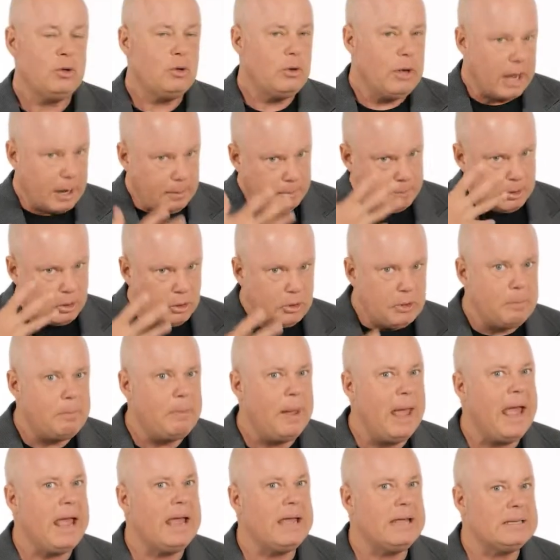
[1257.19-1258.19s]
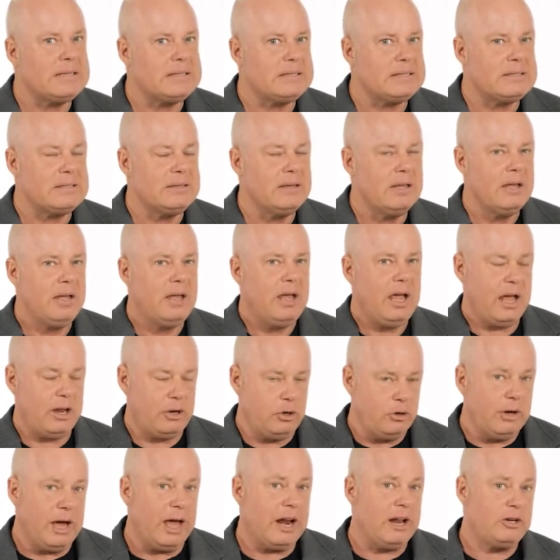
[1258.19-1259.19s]
You got to build a base and
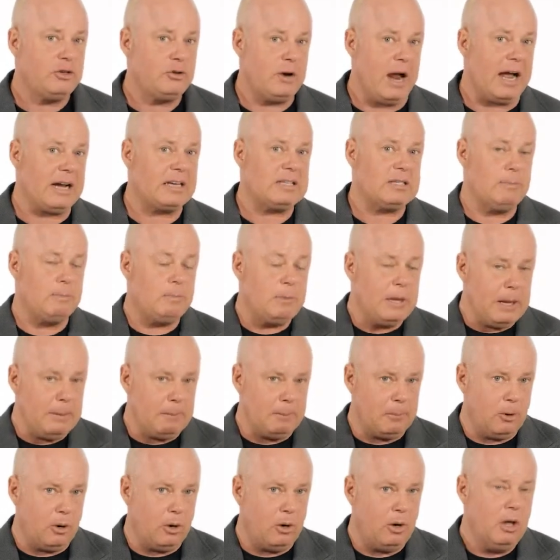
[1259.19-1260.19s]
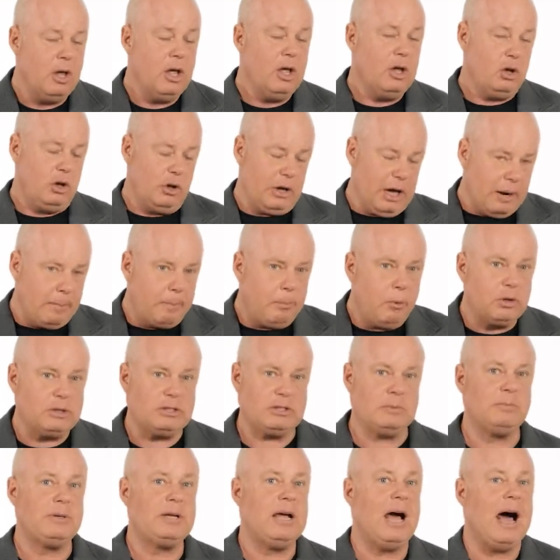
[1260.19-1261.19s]
you got to attract some people. You got to put
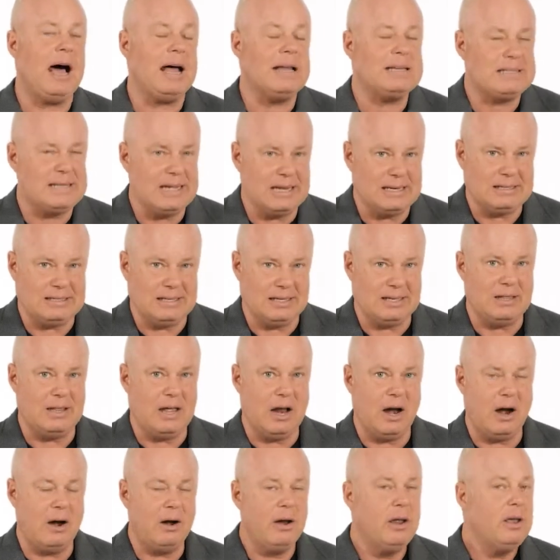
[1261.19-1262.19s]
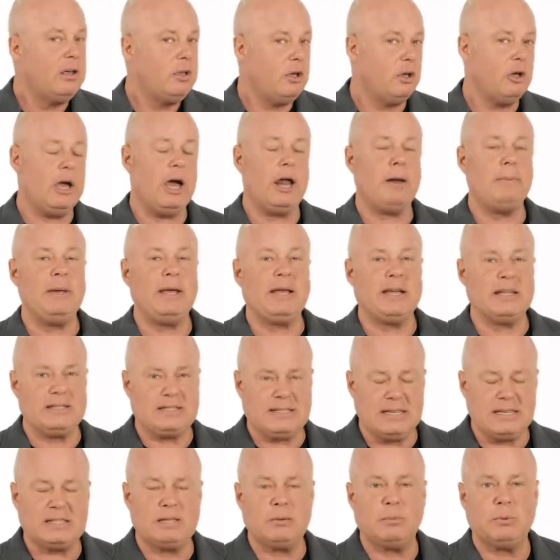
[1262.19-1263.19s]
some content in there. You got to be
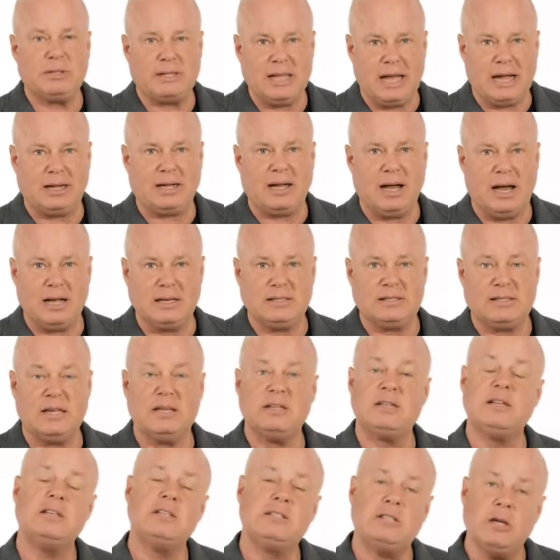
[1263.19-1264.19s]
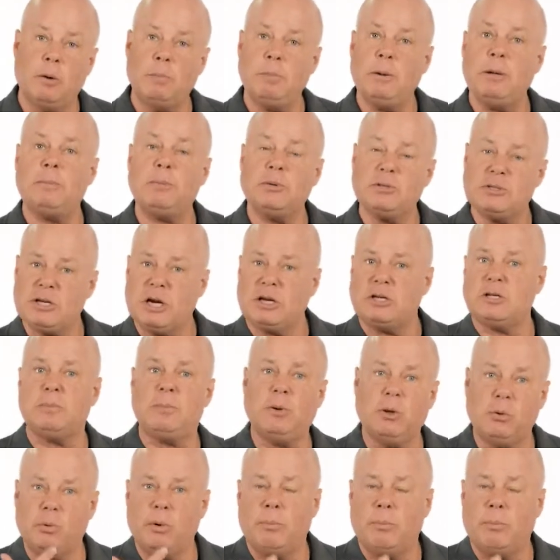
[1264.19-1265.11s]
consistent with that content until people start to build